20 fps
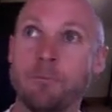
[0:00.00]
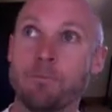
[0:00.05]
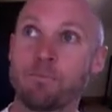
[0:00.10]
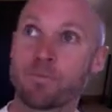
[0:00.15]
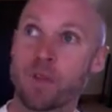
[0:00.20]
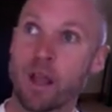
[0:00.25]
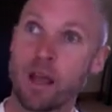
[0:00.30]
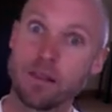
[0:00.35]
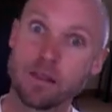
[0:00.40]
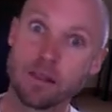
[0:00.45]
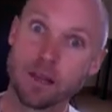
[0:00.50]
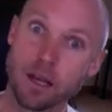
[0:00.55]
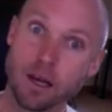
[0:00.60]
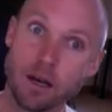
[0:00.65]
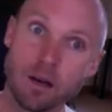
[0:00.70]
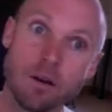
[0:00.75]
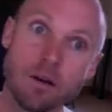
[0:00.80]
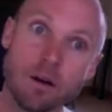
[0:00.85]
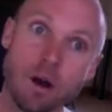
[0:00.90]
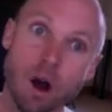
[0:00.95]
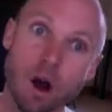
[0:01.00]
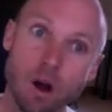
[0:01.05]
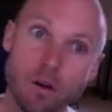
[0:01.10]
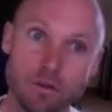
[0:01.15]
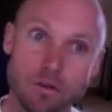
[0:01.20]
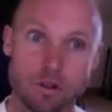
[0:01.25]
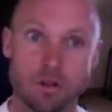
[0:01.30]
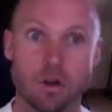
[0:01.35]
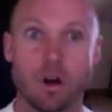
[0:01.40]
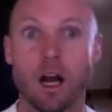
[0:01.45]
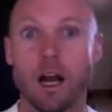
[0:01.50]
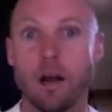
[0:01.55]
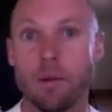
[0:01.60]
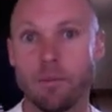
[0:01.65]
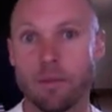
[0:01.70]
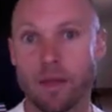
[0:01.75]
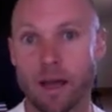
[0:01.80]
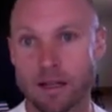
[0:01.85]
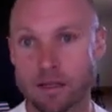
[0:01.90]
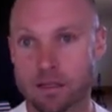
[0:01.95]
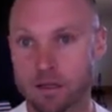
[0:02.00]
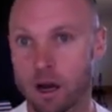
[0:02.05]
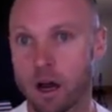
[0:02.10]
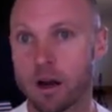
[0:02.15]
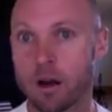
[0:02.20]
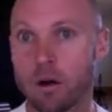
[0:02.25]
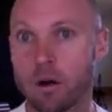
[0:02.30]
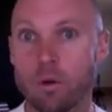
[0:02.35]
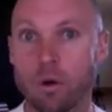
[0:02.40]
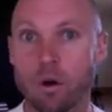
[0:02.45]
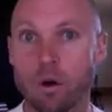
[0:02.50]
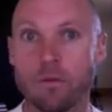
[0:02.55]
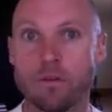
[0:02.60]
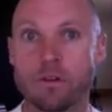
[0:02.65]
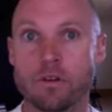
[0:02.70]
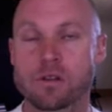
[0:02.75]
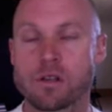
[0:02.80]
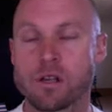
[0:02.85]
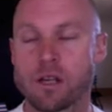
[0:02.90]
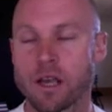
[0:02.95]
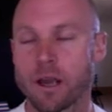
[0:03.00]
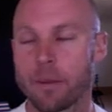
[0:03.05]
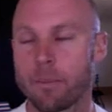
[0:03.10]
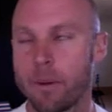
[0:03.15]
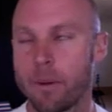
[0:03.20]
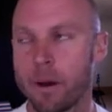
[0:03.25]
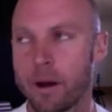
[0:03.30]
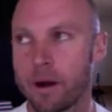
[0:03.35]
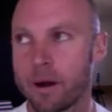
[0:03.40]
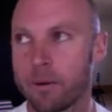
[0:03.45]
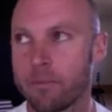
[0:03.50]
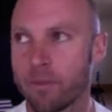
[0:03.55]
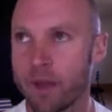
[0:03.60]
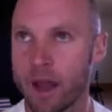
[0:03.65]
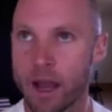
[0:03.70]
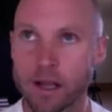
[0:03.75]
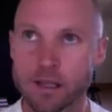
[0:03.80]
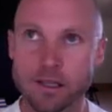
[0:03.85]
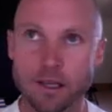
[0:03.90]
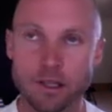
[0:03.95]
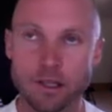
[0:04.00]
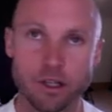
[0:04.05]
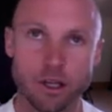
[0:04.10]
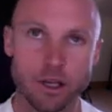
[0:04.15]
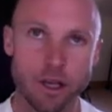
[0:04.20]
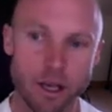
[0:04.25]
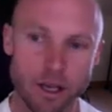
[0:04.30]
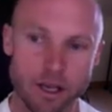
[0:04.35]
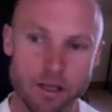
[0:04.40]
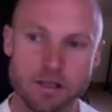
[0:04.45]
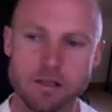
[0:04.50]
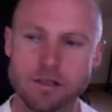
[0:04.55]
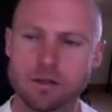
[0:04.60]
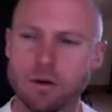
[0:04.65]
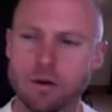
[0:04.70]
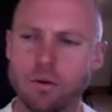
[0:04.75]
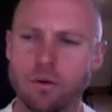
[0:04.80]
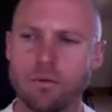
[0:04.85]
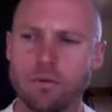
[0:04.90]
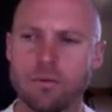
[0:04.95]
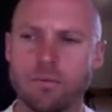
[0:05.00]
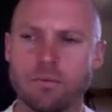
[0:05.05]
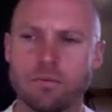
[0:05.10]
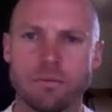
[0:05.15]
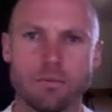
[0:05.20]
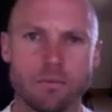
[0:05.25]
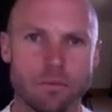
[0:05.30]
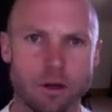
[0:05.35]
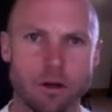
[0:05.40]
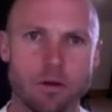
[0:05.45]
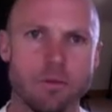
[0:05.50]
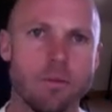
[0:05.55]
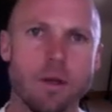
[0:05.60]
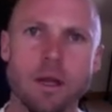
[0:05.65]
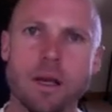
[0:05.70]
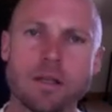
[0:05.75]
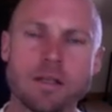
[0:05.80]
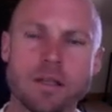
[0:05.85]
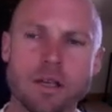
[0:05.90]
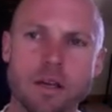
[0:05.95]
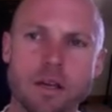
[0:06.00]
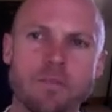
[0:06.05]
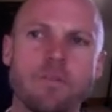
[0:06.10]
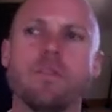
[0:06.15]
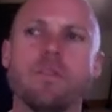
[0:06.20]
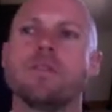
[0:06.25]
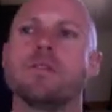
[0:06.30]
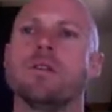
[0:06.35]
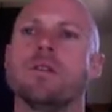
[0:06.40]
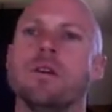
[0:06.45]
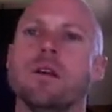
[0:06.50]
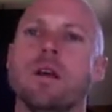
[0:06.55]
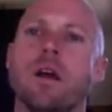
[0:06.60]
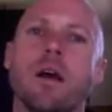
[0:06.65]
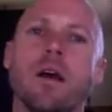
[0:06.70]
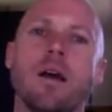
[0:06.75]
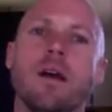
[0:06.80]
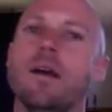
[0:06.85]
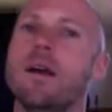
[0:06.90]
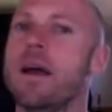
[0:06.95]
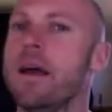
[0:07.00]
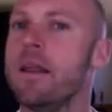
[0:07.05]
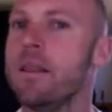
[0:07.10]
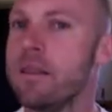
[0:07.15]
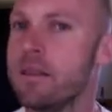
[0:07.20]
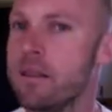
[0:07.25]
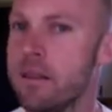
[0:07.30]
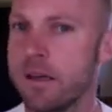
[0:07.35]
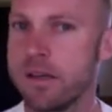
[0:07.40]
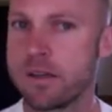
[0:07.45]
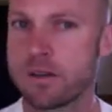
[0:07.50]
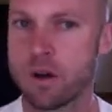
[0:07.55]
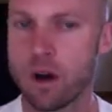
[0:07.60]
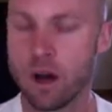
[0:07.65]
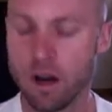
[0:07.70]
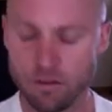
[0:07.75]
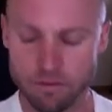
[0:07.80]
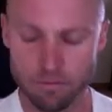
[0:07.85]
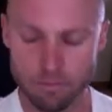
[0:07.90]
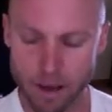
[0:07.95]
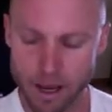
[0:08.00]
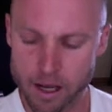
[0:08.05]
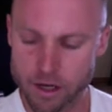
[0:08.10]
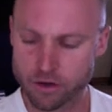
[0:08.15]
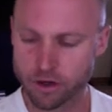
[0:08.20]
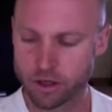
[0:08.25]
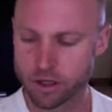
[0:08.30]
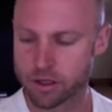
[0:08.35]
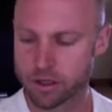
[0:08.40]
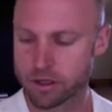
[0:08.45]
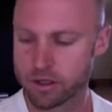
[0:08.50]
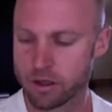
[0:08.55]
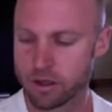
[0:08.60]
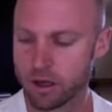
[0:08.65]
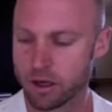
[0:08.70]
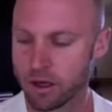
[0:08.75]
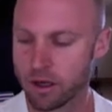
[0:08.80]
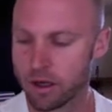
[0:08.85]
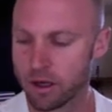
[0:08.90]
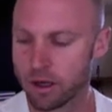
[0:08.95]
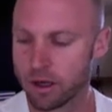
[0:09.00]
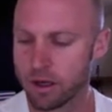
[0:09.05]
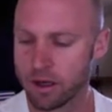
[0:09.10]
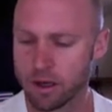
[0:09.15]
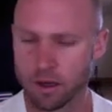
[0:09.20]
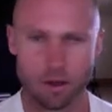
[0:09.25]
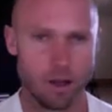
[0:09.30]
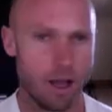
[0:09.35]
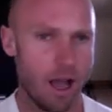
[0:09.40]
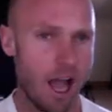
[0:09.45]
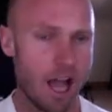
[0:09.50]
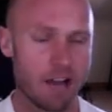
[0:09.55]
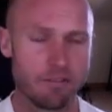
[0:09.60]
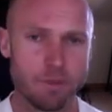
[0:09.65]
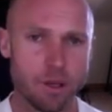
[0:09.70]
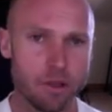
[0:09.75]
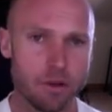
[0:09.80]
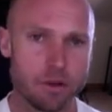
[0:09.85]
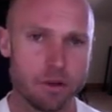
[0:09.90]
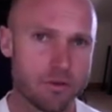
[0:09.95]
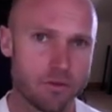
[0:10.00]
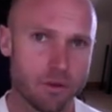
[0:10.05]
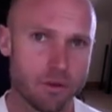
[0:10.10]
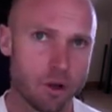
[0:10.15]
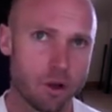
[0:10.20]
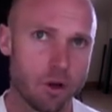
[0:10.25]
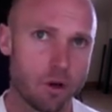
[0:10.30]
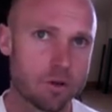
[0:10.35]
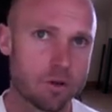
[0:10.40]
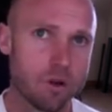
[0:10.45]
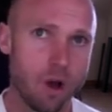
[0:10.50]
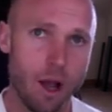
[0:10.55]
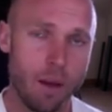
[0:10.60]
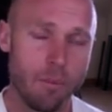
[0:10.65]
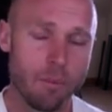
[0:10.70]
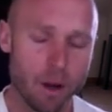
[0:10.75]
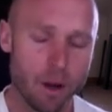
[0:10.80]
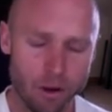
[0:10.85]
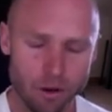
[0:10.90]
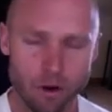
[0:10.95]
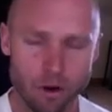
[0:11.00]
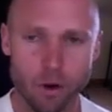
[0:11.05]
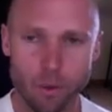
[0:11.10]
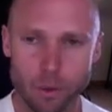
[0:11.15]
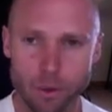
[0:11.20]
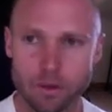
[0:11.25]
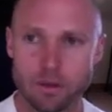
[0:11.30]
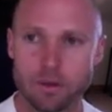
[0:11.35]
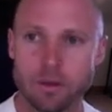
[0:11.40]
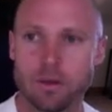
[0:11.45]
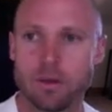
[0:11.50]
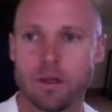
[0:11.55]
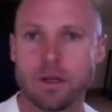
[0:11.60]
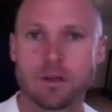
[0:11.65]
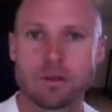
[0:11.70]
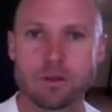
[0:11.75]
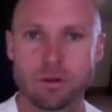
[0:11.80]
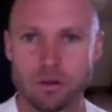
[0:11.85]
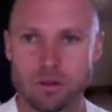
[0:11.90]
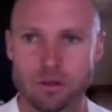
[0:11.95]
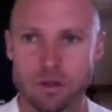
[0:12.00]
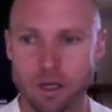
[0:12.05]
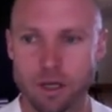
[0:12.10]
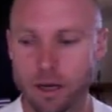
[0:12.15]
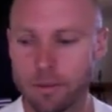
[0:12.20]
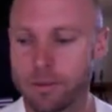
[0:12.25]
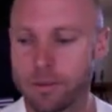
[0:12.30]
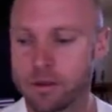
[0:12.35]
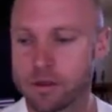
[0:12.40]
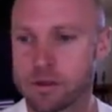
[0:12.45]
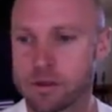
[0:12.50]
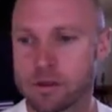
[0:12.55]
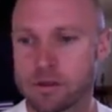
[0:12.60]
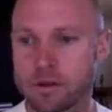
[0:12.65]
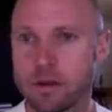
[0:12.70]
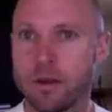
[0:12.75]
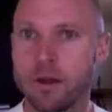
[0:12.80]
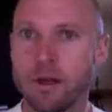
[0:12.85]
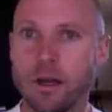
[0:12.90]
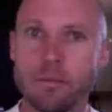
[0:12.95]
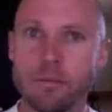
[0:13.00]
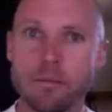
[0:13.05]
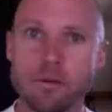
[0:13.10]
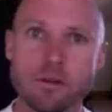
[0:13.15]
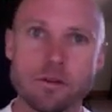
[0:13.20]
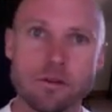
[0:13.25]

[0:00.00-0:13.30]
And then over time, that data will obviously get better. ATG is still you know, in its infancy, and these kind of matrix have been used for a long time, but not with these sorts of numbers. So the numbers